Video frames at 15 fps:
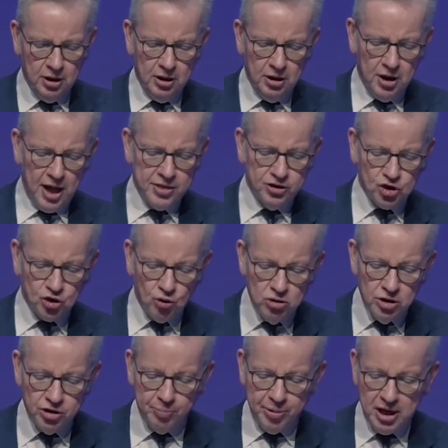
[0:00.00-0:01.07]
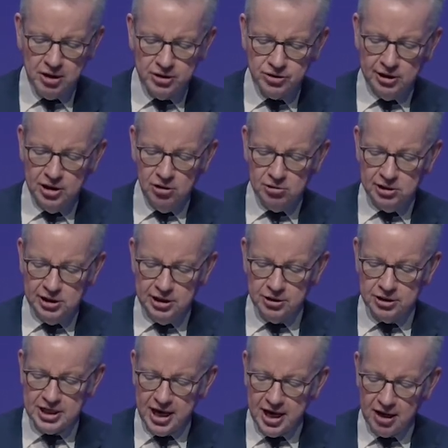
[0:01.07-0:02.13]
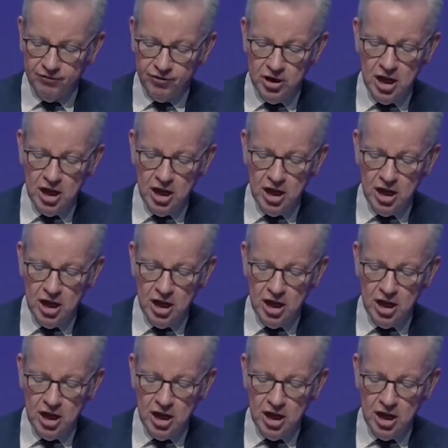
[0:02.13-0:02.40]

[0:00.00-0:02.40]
And the stronger the powers that local leaders have,